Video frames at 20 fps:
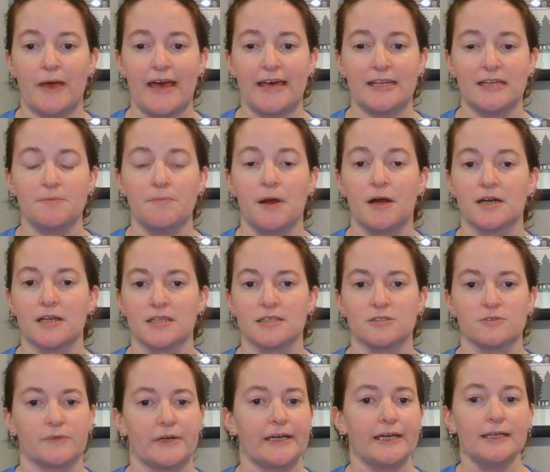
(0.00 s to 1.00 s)
any part of
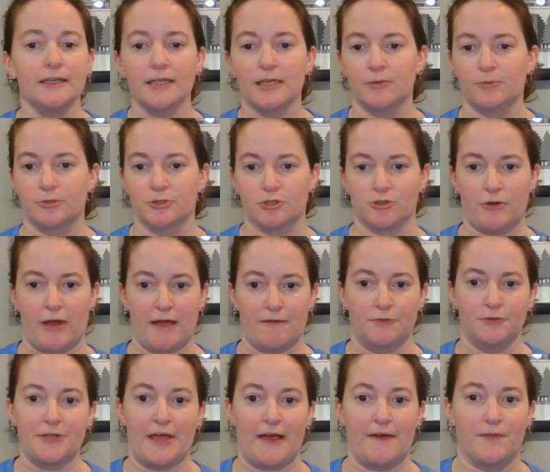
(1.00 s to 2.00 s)
this rail, it will
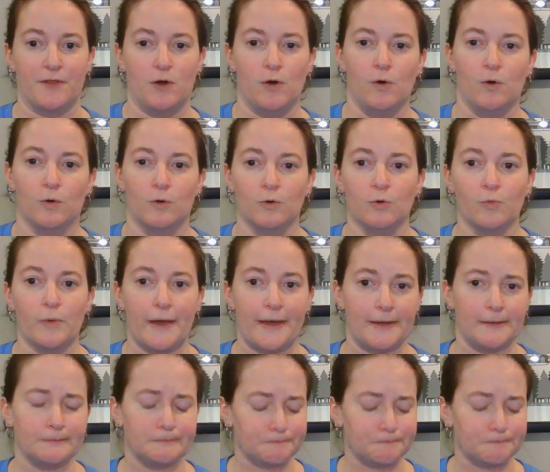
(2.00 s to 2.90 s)
travel down the whole way.